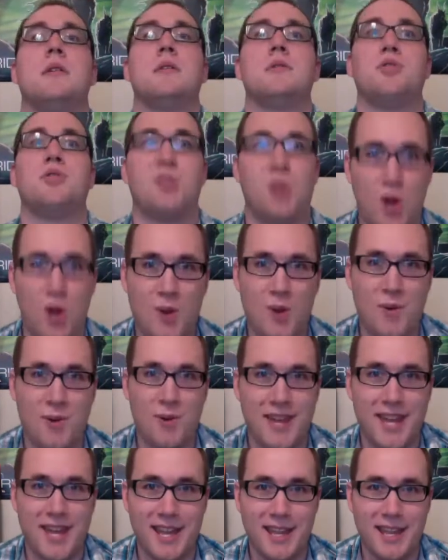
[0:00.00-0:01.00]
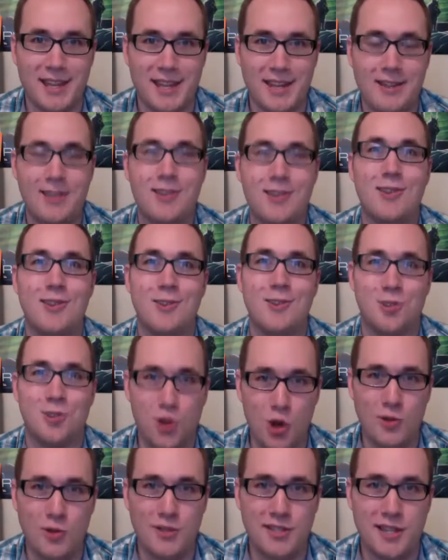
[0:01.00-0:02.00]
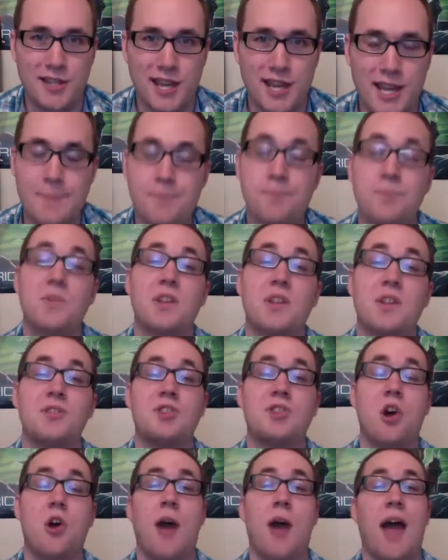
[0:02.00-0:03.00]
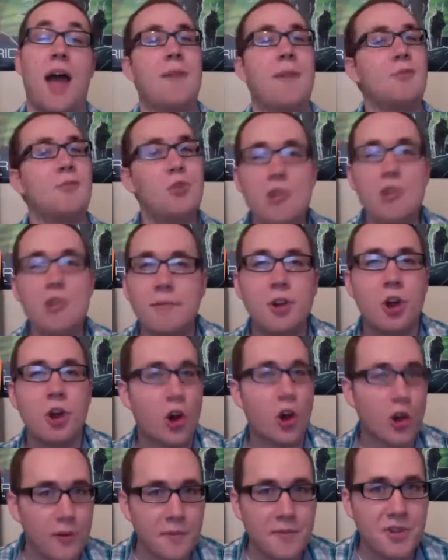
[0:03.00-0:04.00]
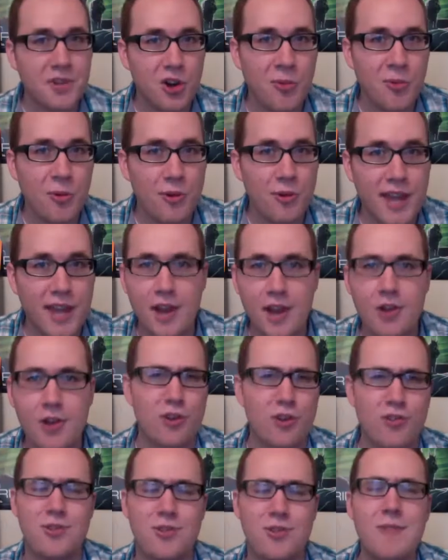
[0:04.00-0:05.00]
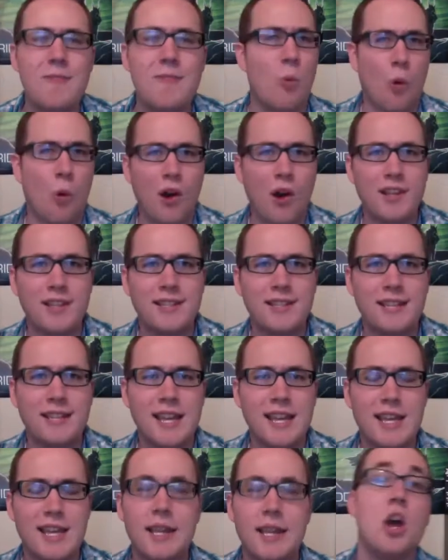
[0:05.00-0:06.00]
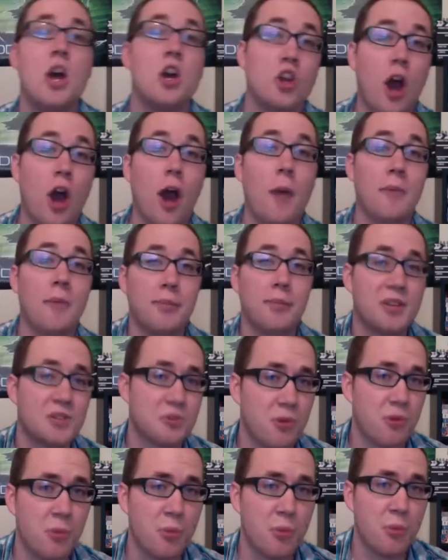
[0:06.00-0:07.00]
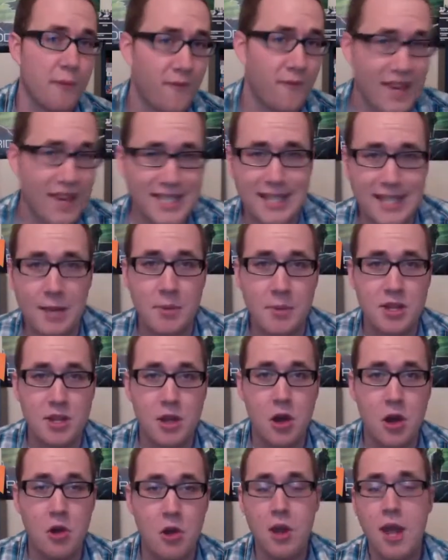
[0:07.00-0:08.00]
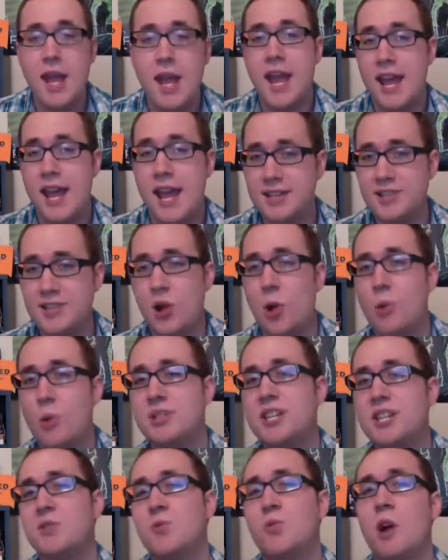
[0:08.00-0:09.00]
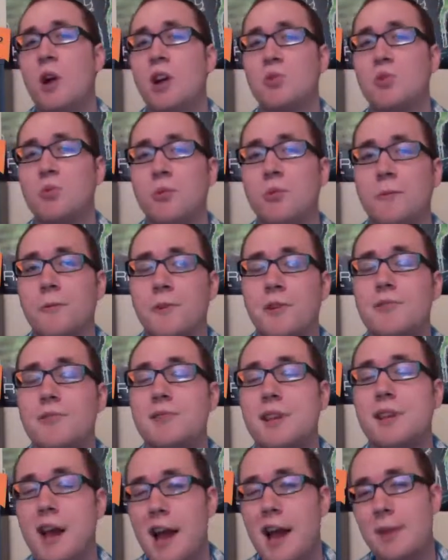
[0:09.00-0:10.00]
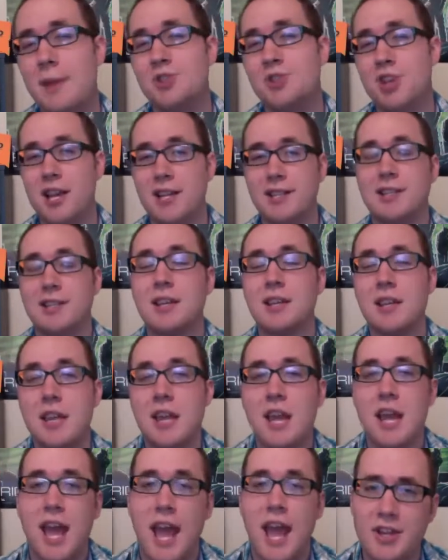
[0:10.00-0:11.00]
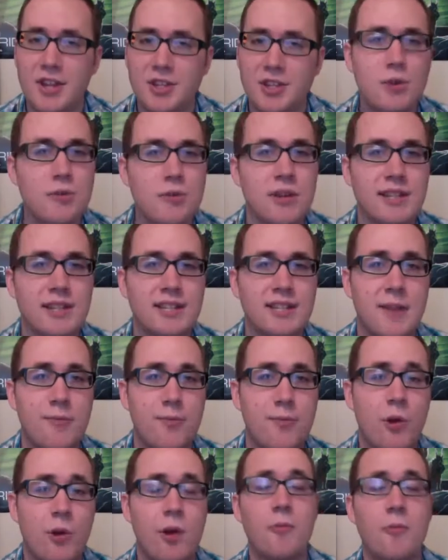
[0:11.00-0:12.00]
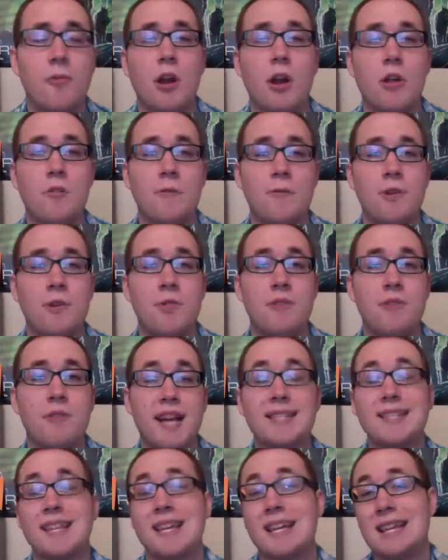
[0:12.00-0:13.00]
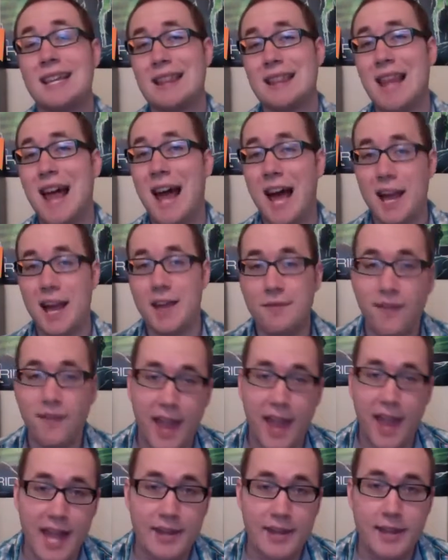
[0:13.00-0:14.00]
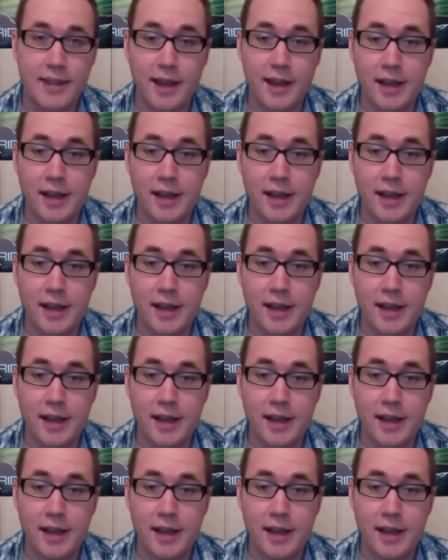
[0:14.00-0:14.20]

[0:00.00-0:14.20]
Turbo Kid. Go see it. So have you even heard of Turbo Kid, or do you even want to see it? Comment, place Robo on face and let me know. And as always, thanks for watching my reviews. I'm Chase Lee. And tune in next time for whatever I review next live. And